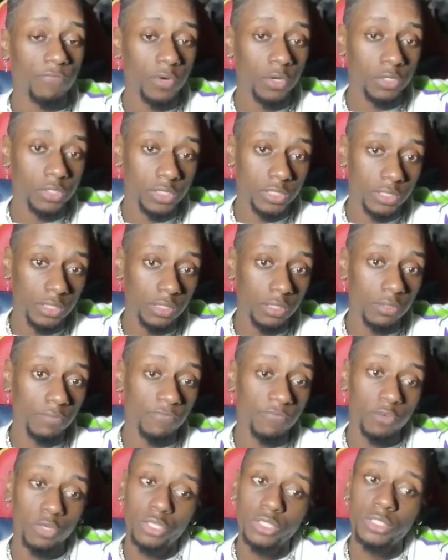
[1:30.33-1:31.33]
First
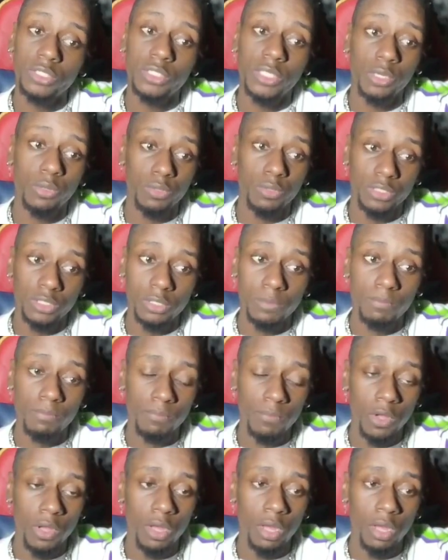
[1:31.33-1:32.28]
there was some